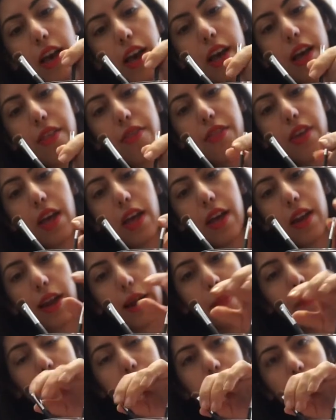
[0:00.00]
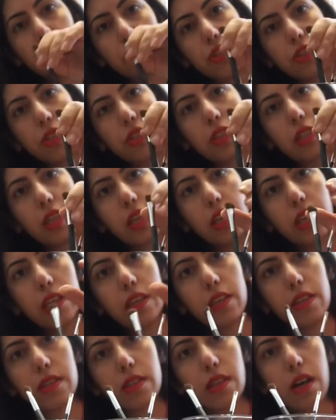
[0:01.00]
and then I purchased
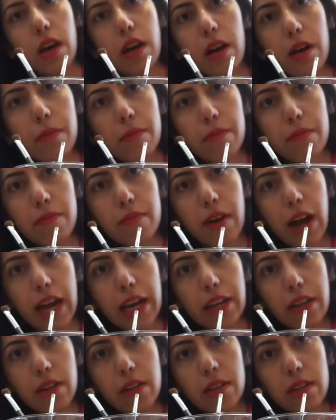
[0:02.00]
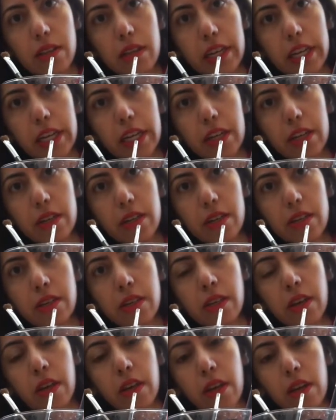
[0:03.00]
these um, vinyl stickers